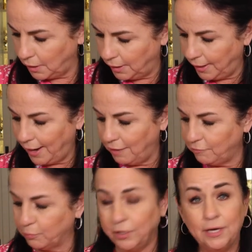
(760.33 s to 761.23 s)
I
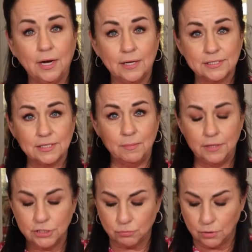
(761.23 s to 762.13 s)
have pre-cut some
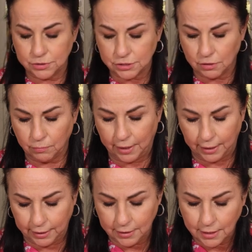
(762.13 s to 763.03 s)
of these roses
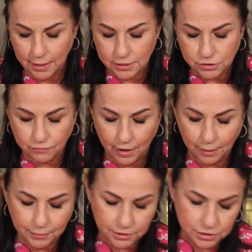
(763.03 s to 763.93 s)
already. So if
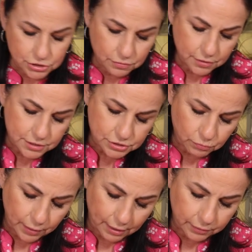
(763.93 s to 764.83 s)
I'm going to do this
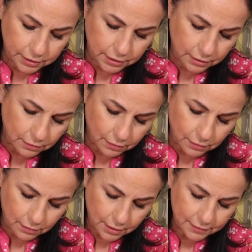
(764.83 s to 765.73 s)
around
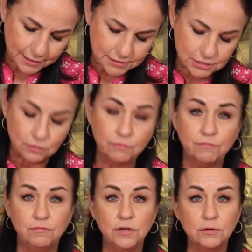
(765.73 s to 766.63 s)
here, that still
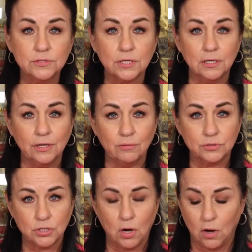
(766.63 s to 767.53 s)
feels a little
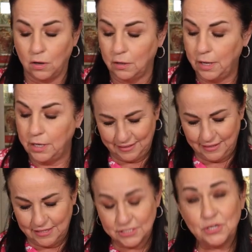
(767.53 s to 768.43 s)
tall.
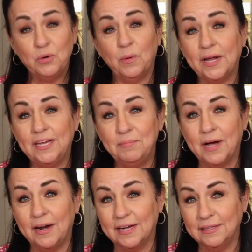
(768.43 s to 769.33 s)
So you want to keep
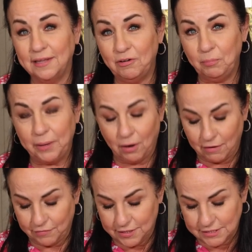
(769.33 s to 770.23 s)
cutting a little bit
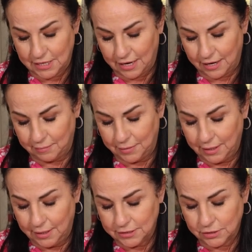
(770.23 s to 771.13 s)
off at a time
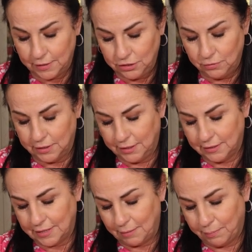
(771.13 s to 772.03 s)
so that you can
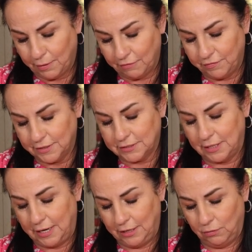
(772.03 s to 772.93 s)
get that perfect
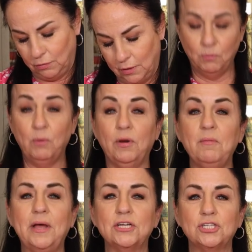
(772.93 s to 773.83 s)
angle. We want
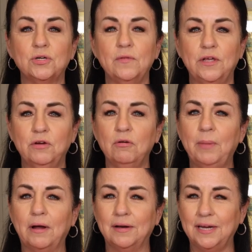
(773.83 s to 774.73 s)
to make sure that you're
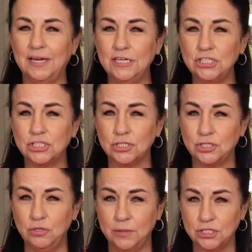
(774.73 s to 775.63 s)
about 1 inch to
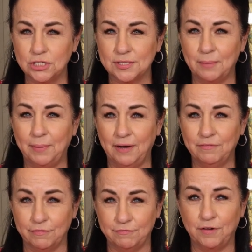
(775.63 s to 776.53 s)
2 inches
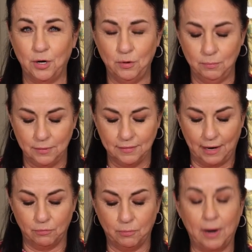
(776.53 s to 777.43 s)
above the foam.
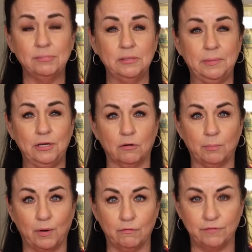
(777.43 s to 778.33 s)
That would probably be your
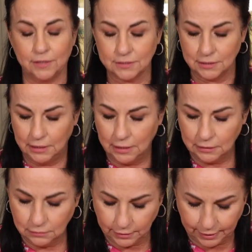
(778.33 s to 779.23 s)
perfect
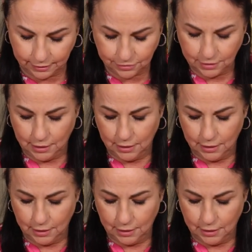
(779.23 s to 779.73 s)
length.